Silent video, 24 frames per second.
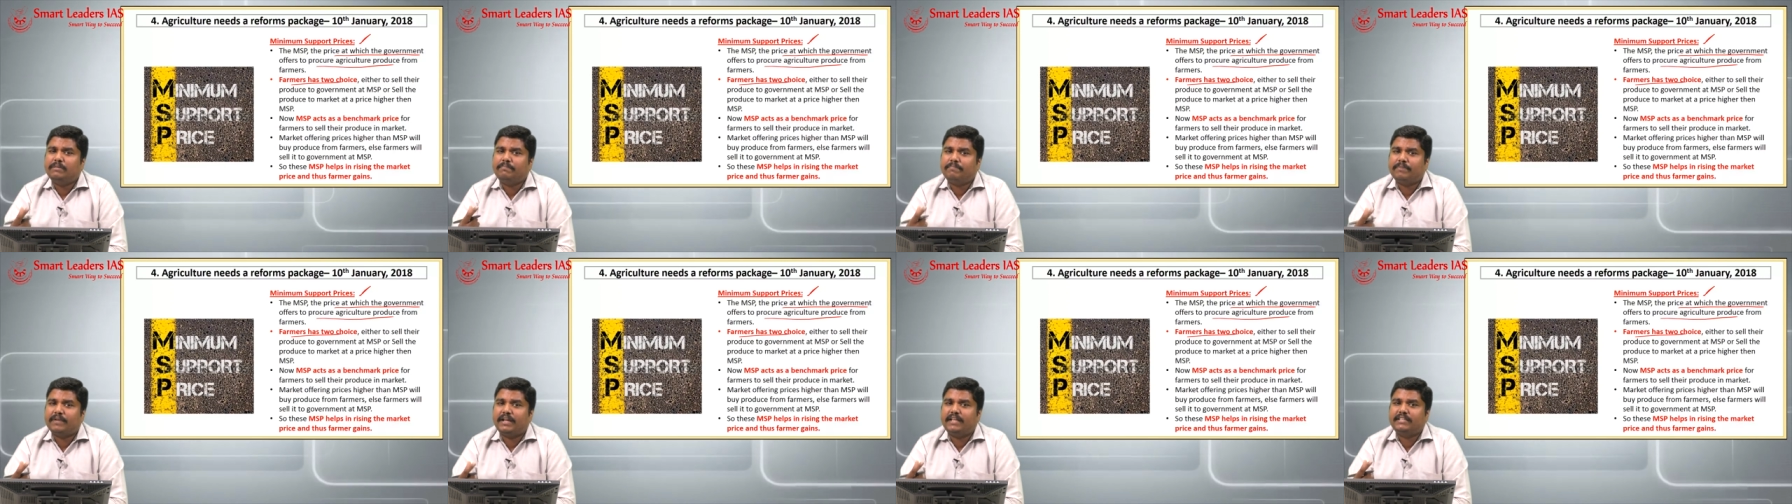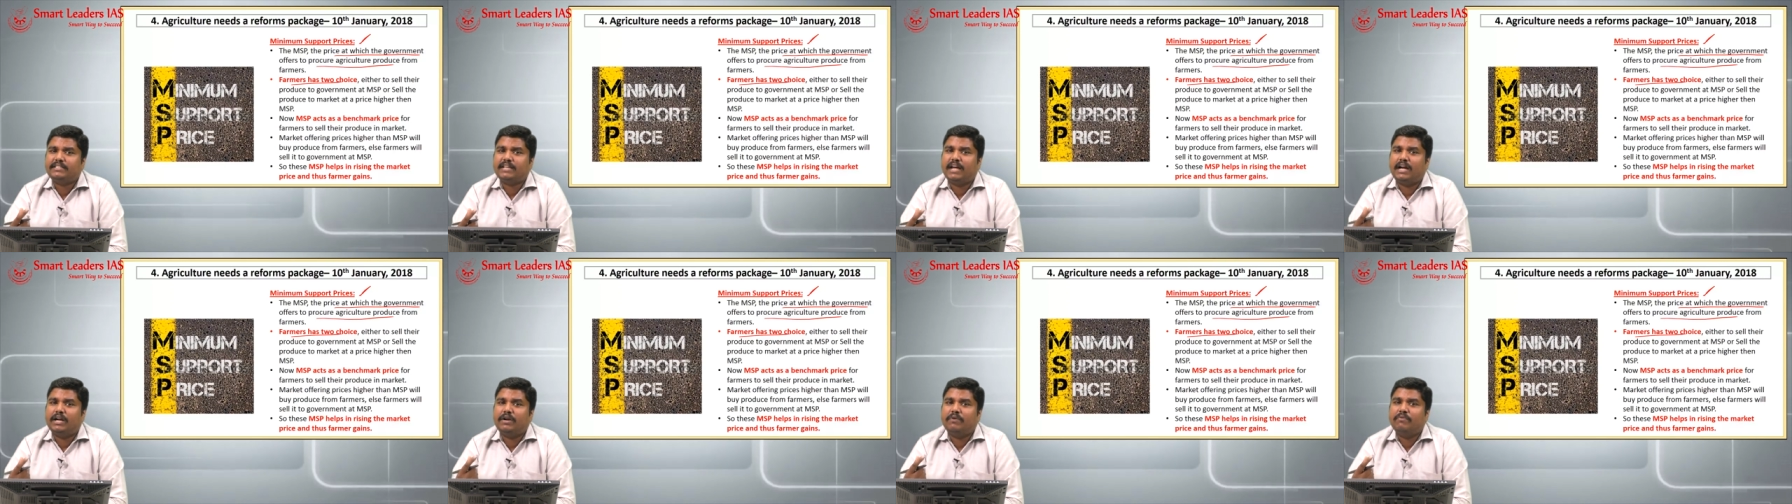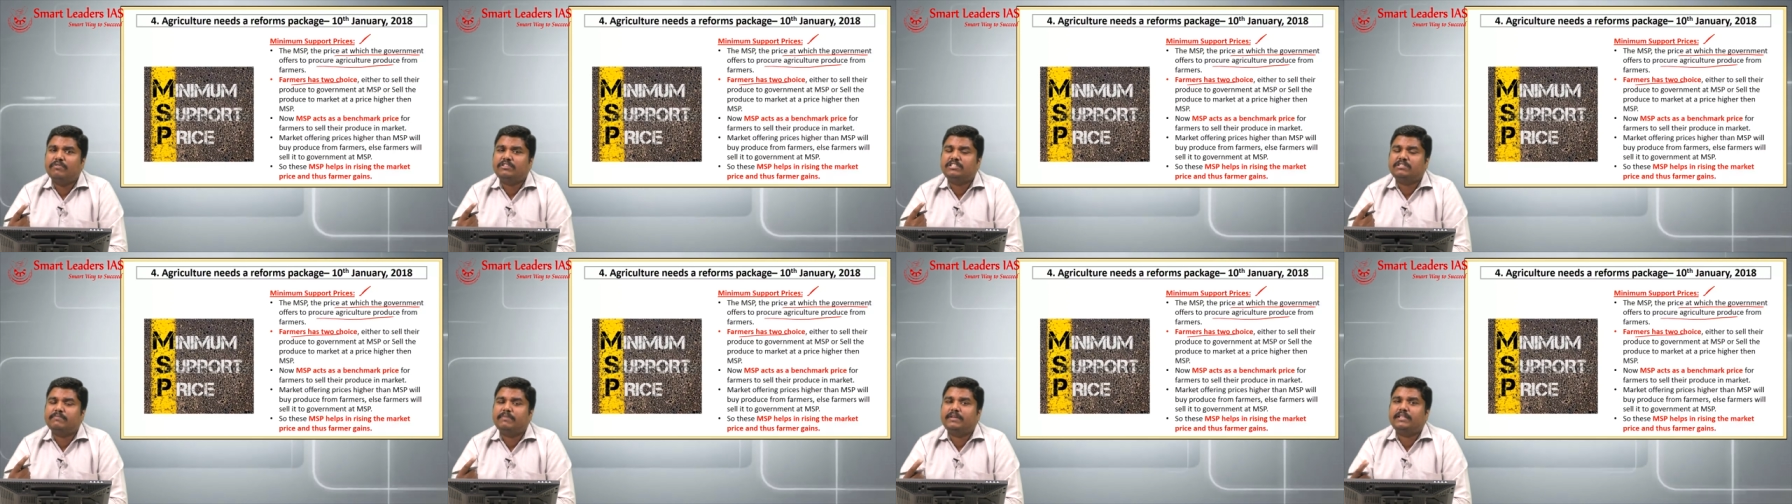price
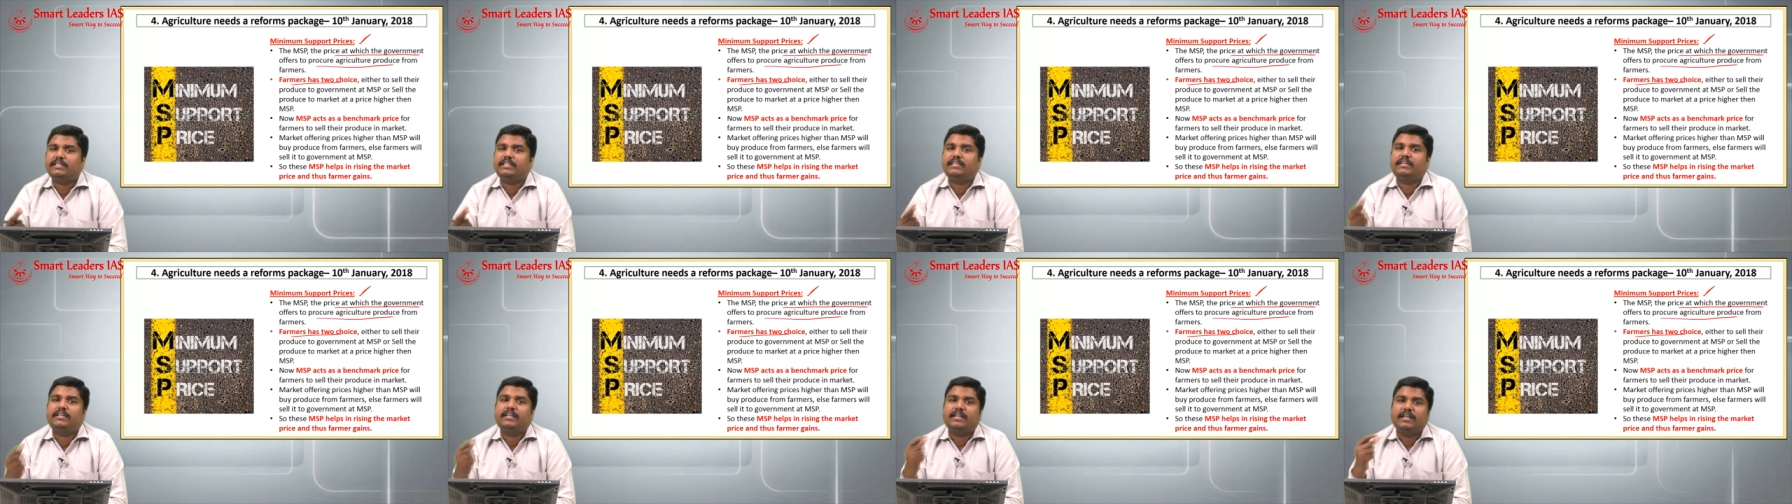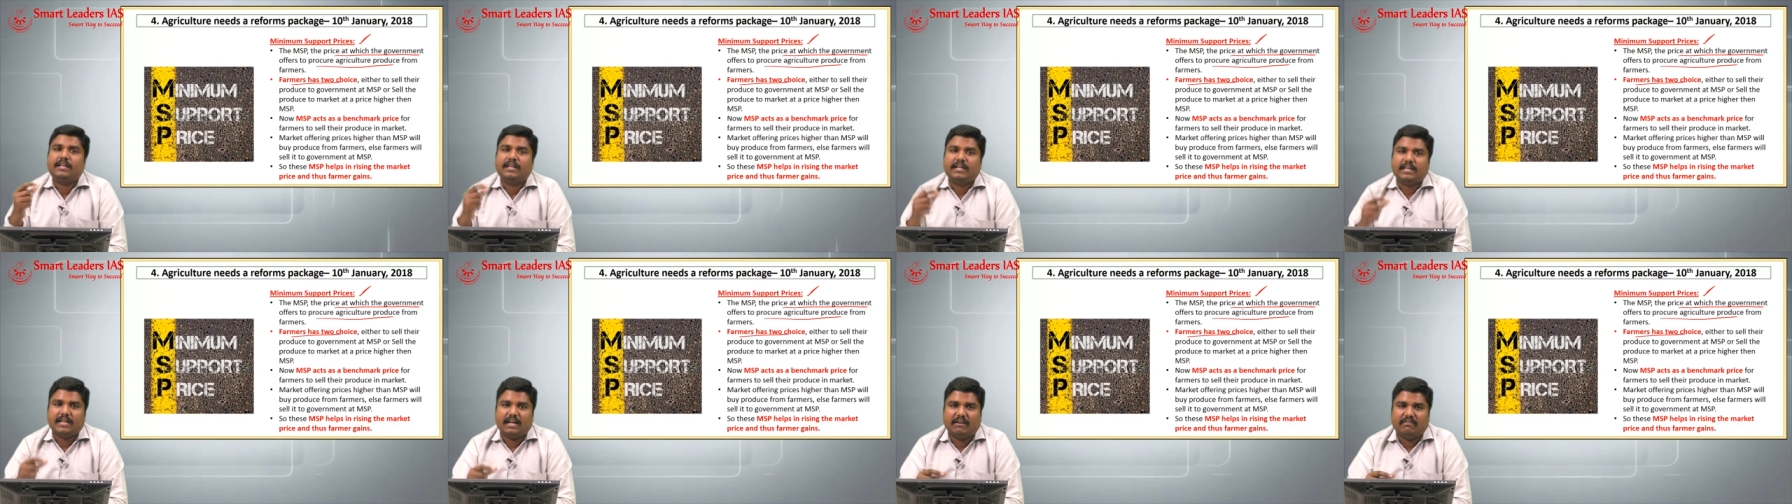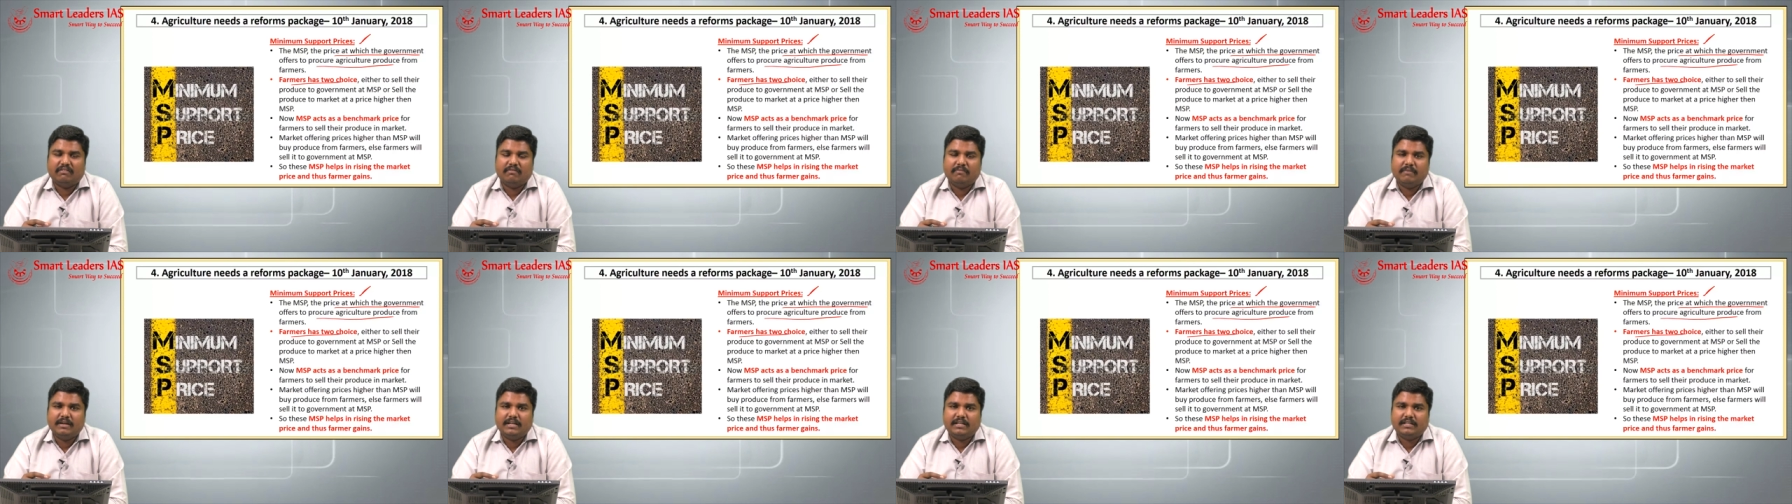announced by the
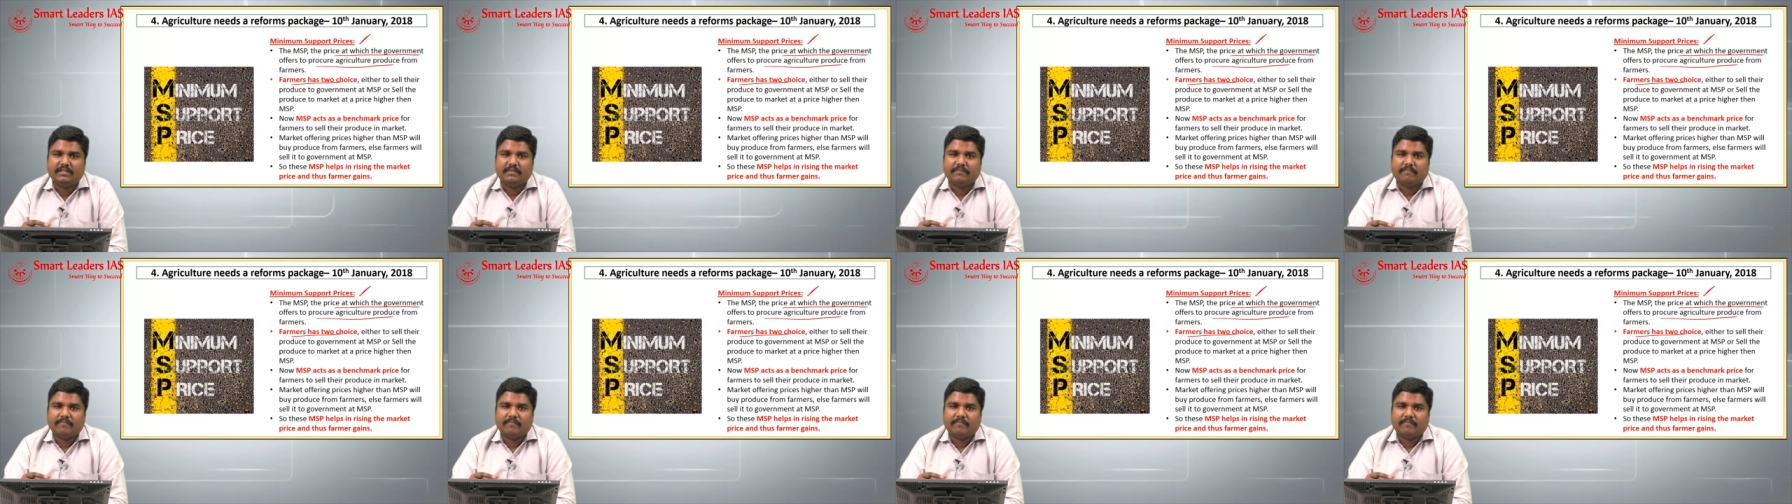government